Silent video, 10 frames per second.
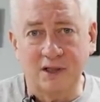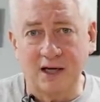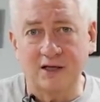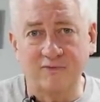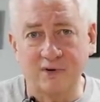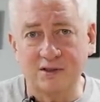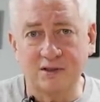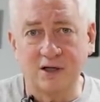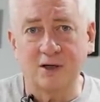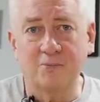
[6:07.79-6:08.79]
it activates
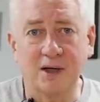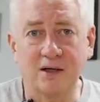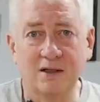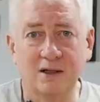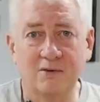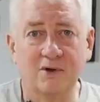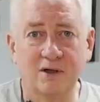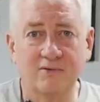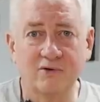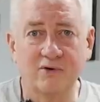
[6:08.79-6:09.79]
the autopilot and
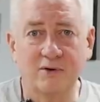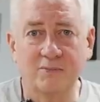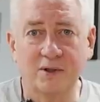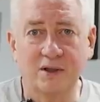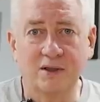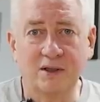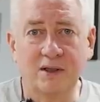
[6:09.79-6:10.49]
recovers the airplane